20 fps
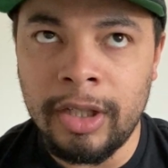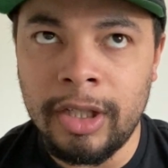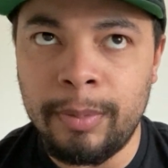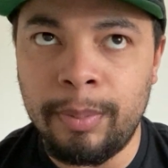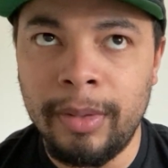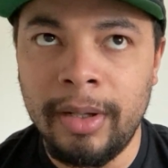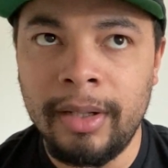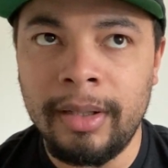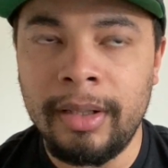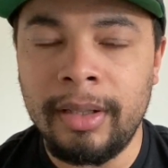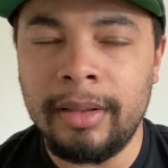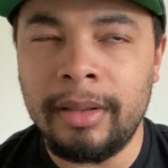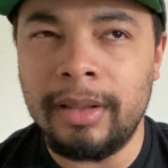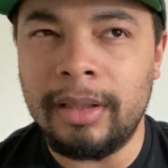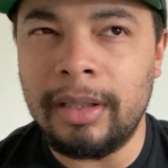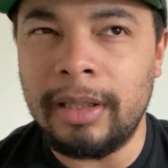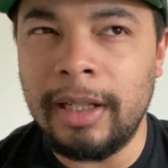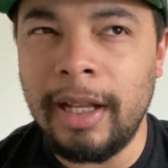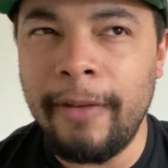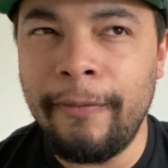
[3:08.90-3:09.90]
been
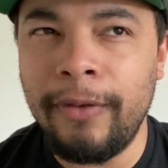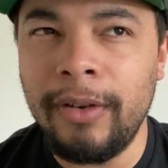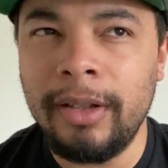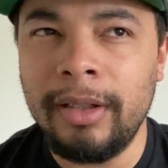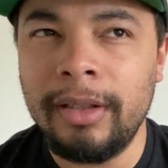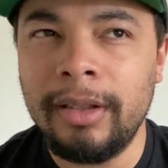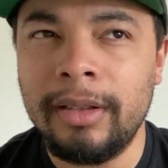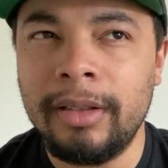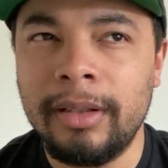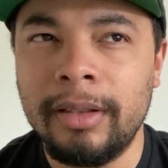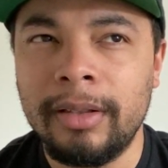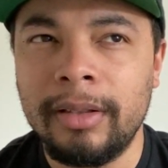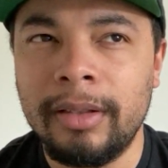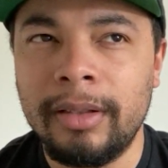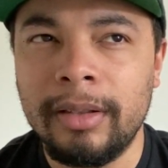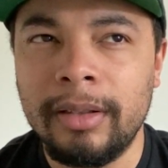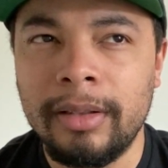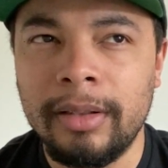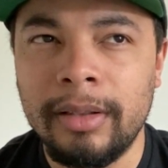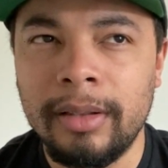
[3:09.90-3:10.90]
living
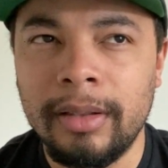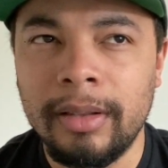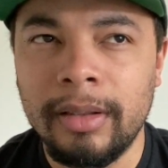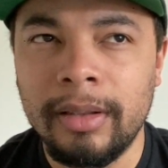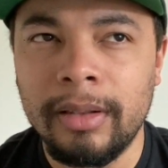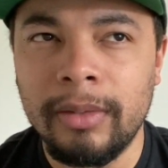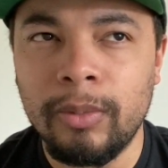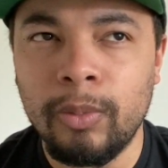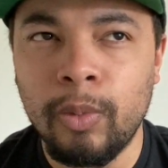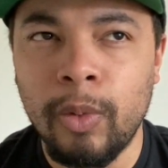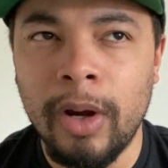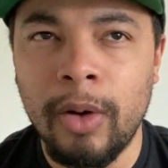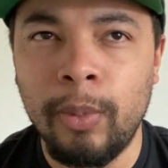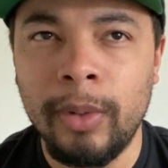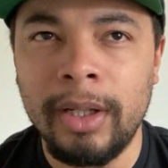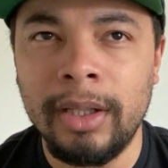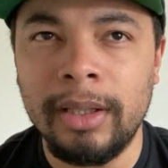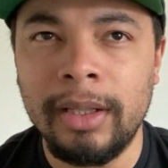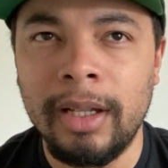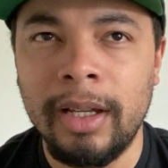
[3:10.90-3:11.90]
where
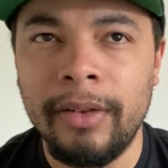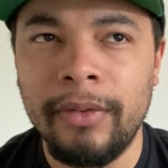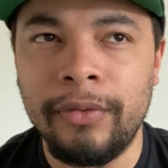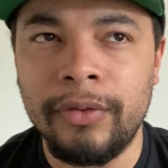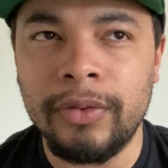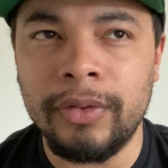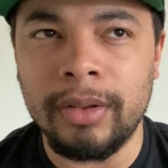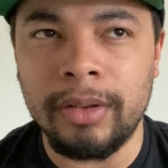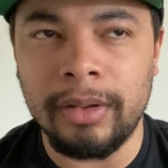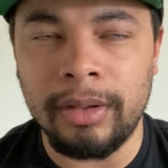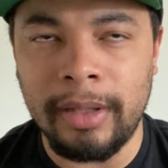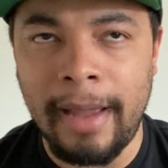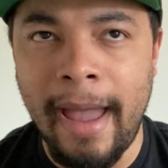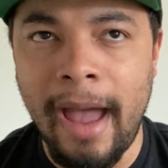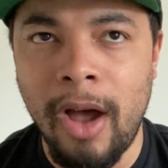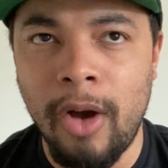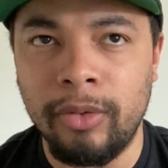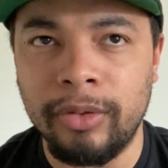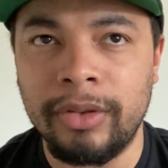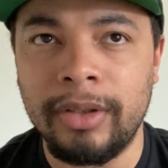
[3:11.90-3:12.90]
we live
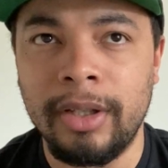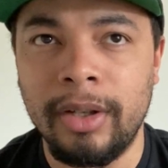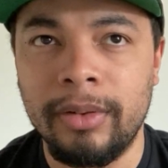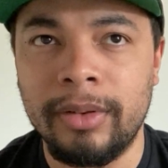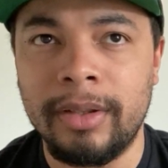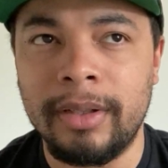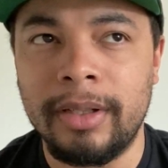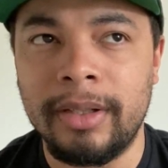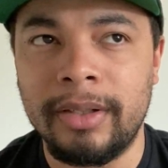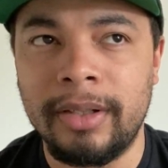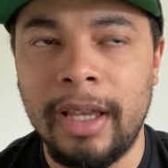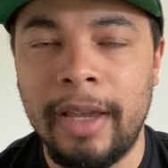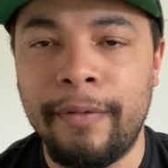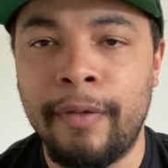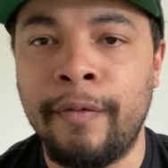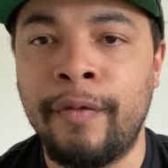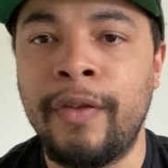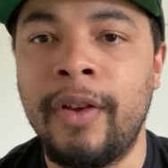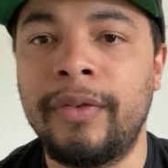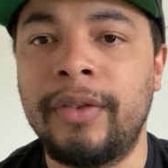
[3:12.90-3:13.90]
now, still to this day,
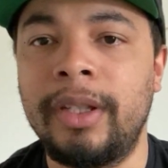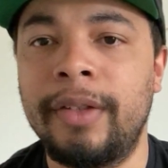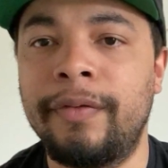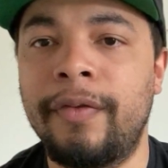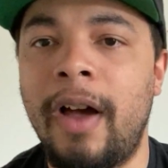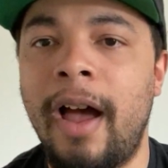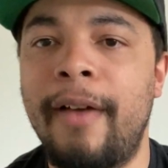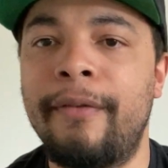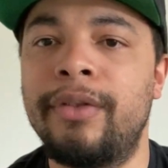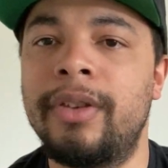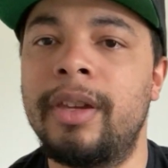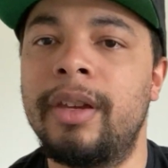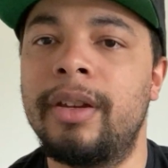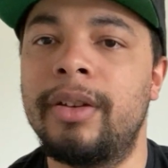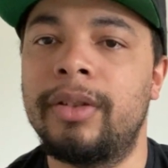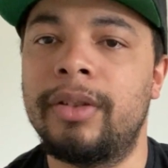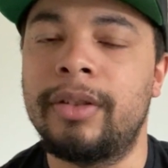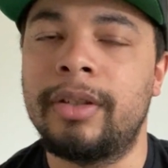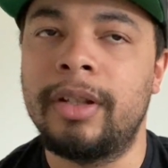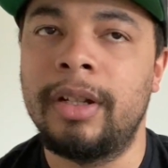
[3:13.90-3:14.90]
for 55
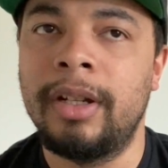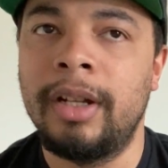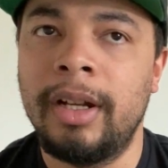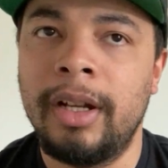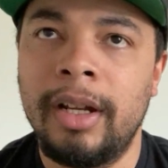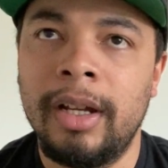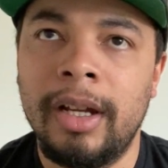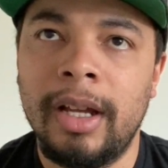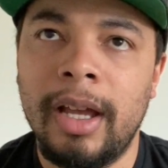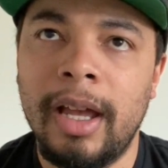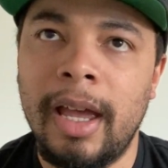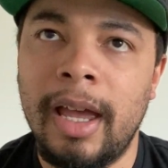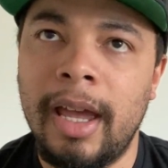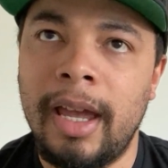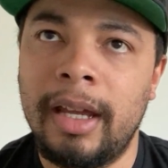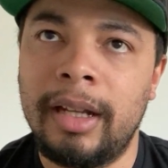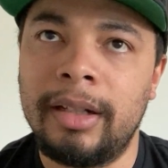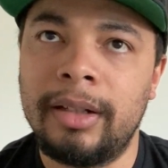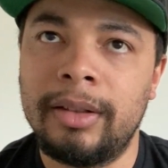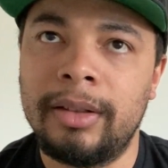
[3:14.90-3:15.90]
years.
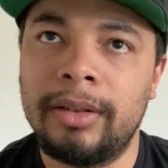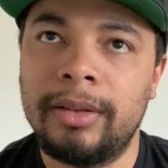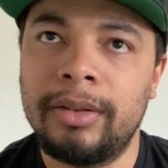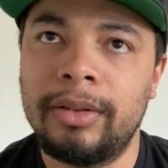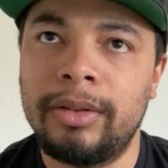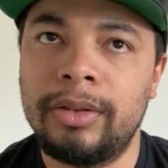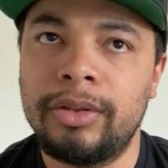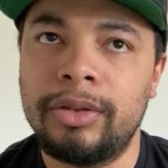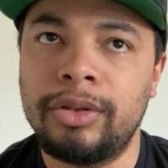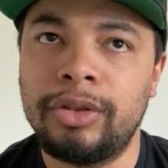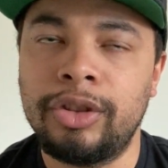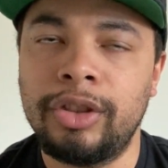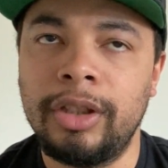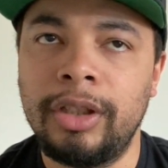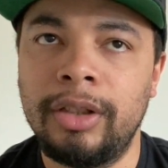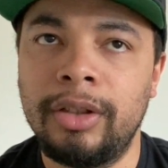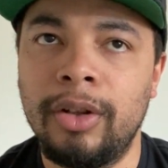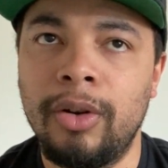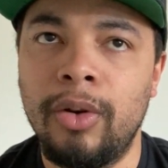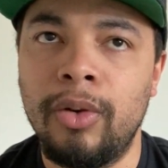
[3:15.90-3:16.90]
And
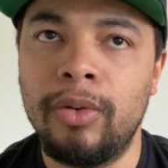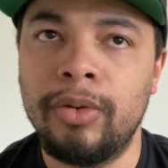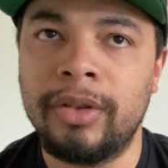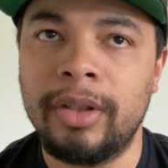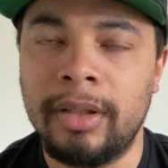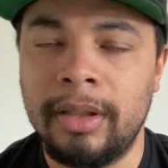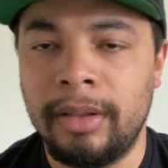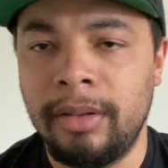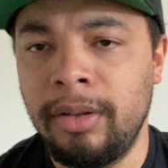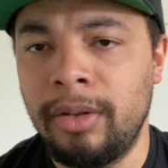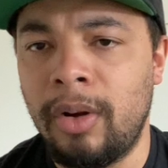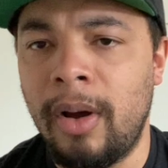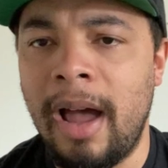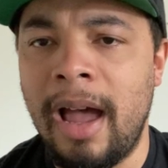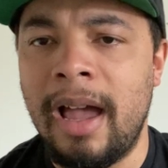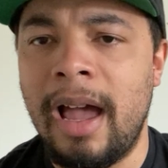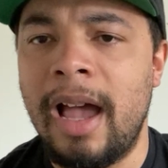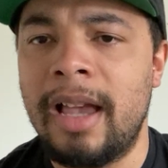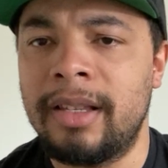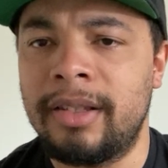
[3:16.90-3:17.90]
she knows, you know,
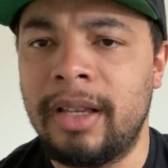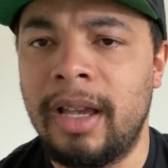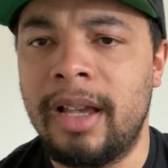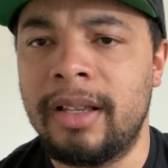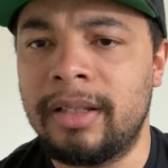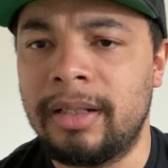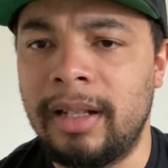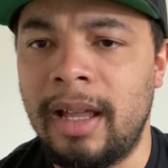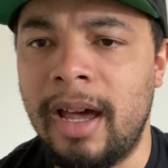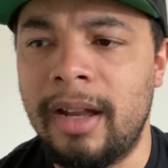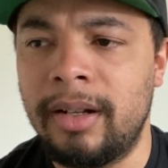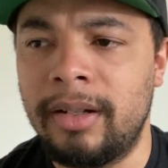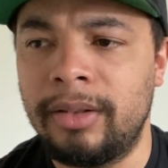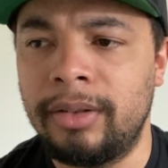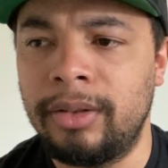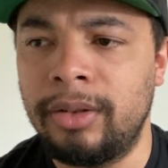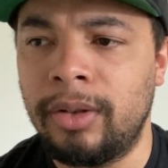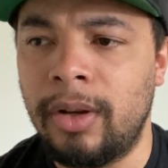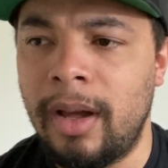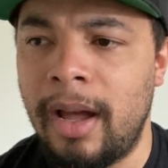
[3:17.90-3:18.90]
as a lot
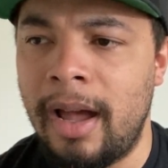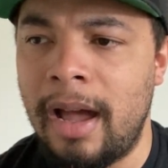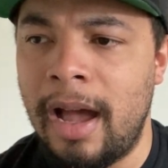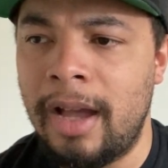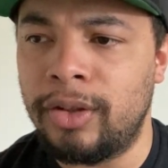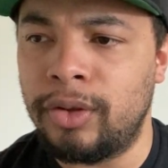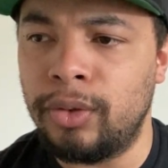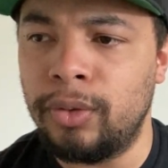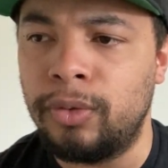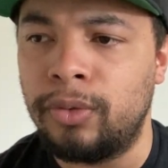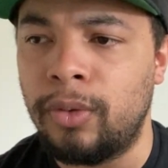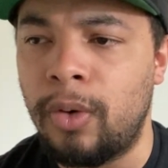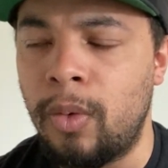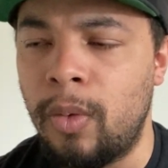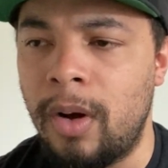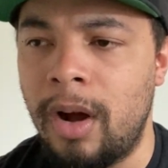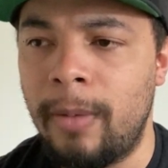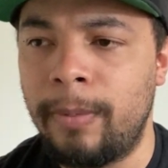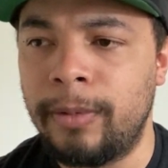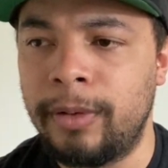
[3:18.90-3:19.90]
of, you know, as you
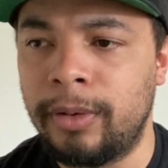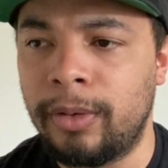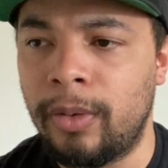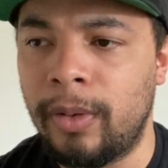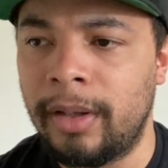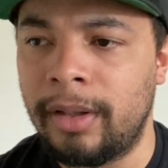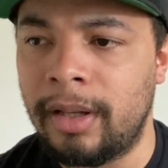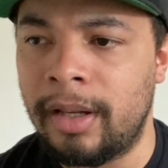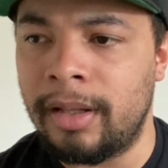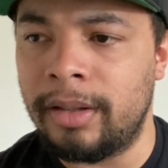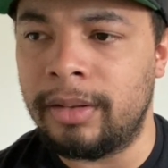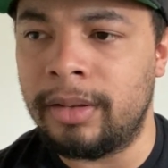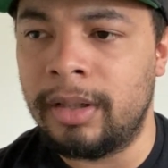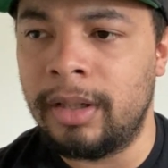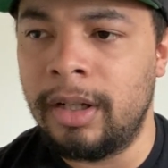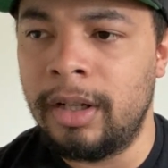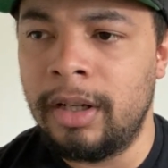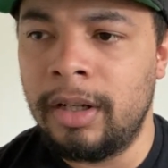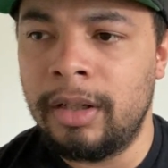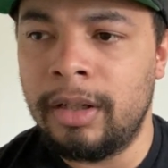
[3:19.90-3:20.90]
grow up, you know, and
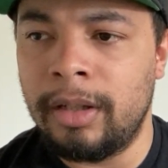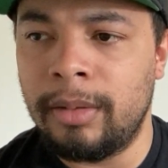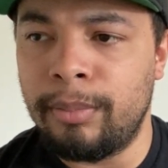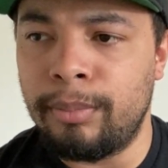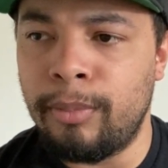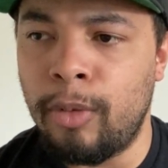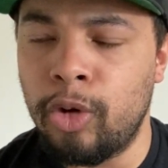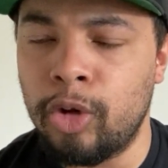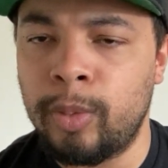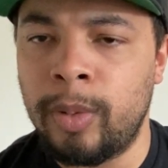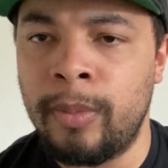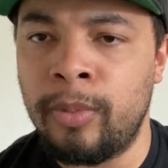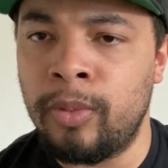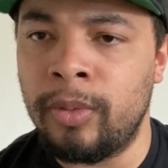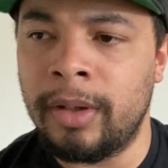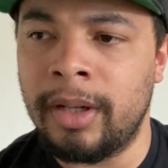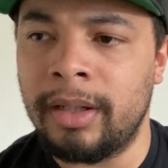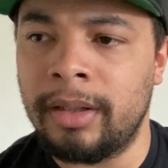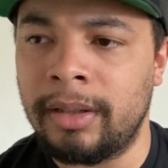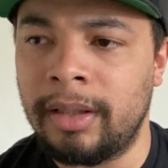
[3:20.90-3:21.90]
most
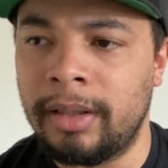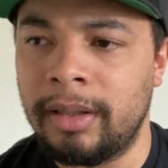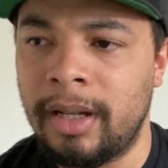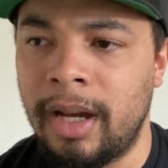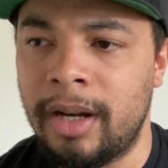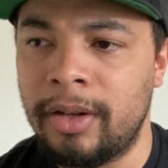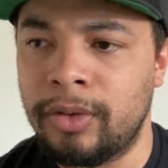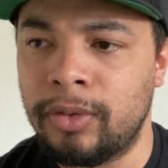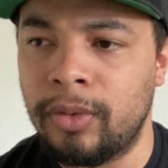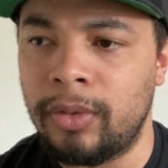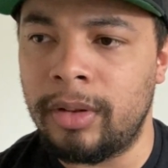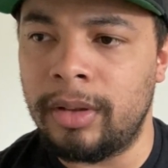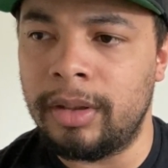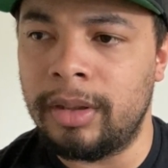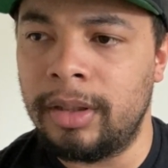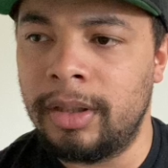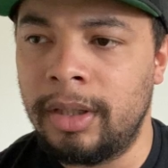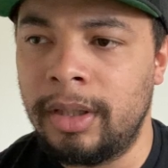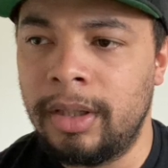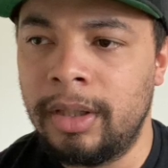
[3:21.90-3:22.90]
people can kind of sort
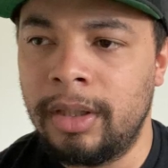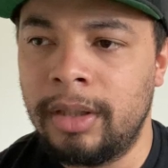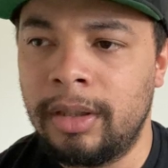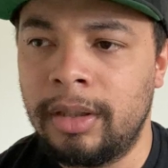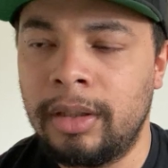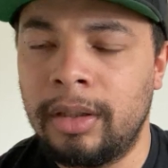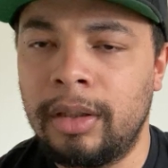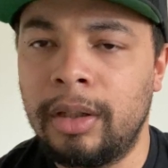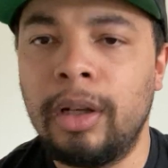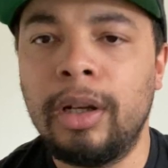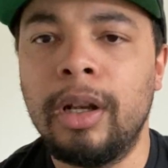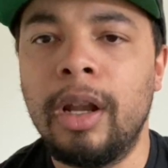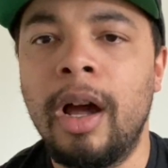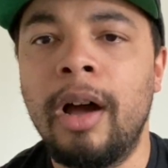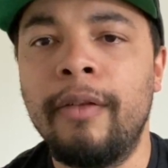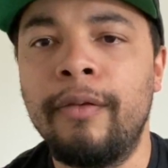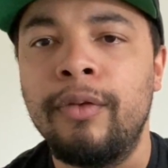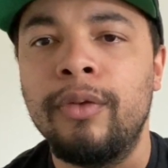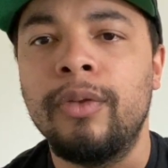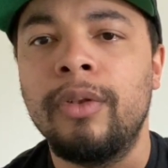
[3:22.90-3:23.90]
of
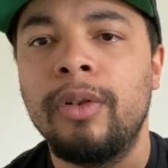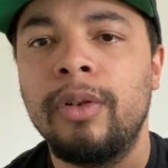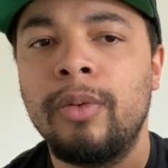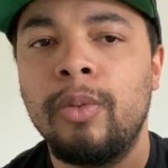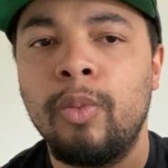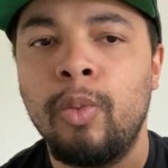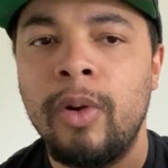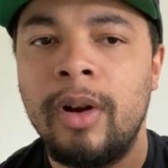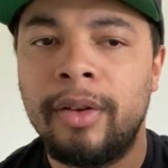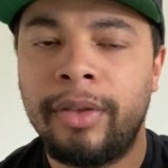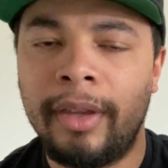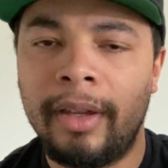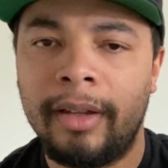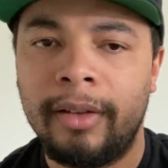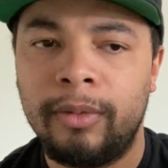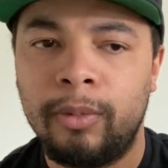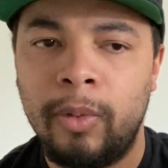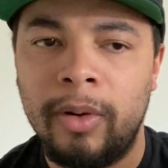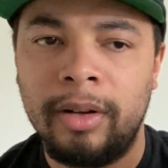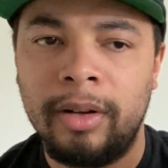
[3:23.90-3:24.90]
love where the